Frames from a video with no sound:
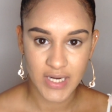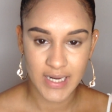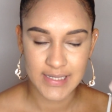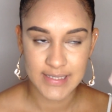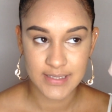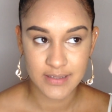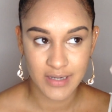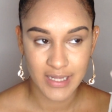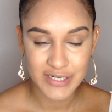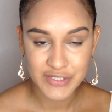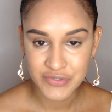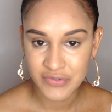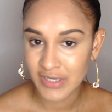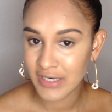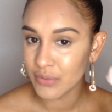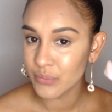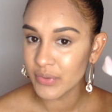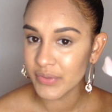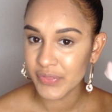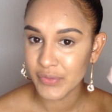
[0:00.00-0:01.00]
I did not
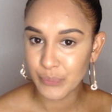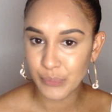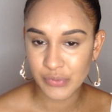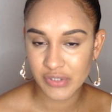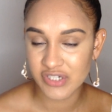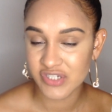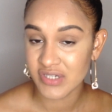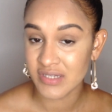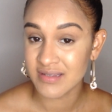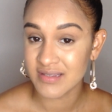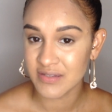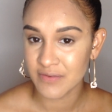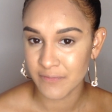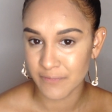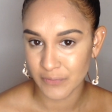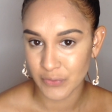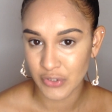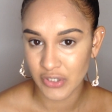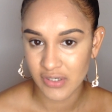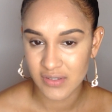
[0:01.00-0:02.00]
try with the brush in
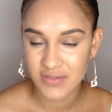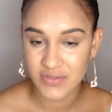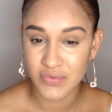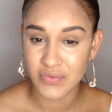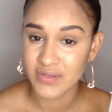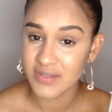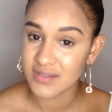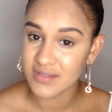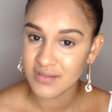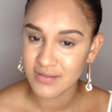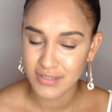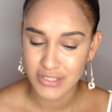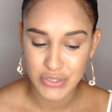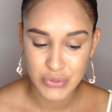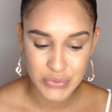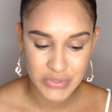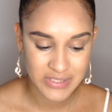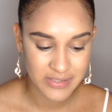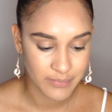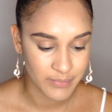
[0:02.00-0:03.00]
Sephora, so this is
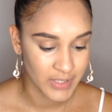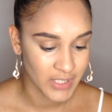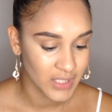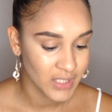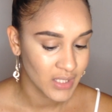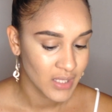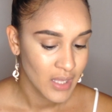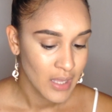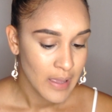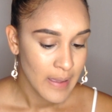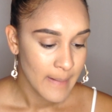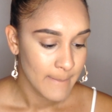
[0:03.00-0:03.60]
new to me.